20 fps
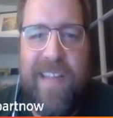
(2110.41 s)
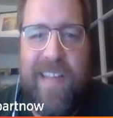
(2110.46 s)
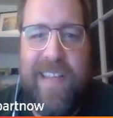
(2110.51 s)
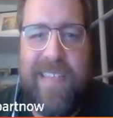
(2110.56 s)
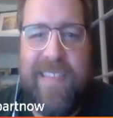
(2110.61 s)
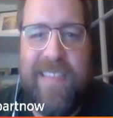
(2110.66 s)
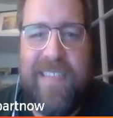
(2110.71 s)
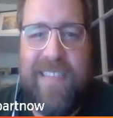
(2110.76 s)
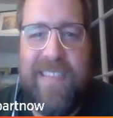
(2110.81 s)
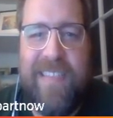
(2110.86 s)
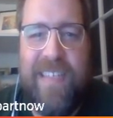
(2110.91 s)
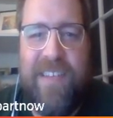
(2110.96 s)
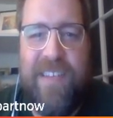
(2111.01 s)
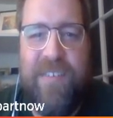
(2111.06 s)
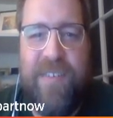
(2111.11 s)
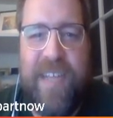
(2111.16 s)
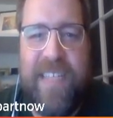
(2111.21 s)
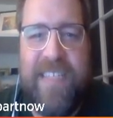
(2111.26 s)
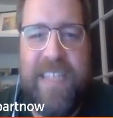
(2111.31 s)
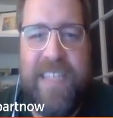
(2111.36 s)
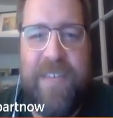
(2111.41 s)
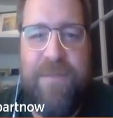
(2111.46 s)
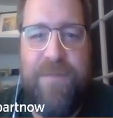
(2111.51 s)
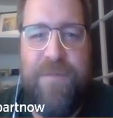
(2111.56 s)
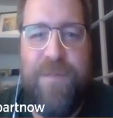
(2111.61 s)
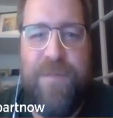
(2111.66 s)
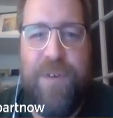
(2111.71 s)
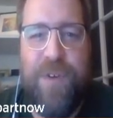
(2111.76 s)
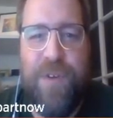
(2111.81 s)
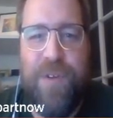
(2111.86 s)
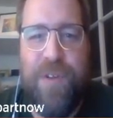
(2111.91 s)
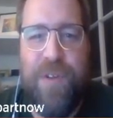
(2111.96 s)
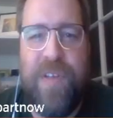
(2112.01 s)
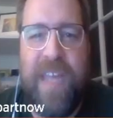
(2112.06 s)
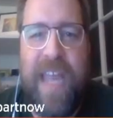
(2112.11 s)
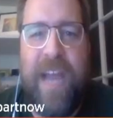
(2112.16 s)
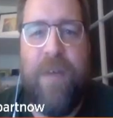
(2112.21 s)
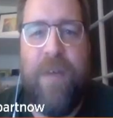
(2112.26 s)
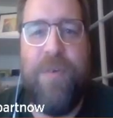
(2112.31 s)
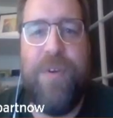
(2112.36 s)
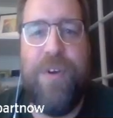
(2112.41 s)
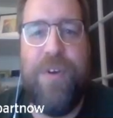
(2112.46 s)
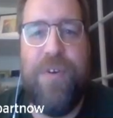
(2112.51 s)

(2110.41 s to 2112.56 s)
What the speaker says: That's a full count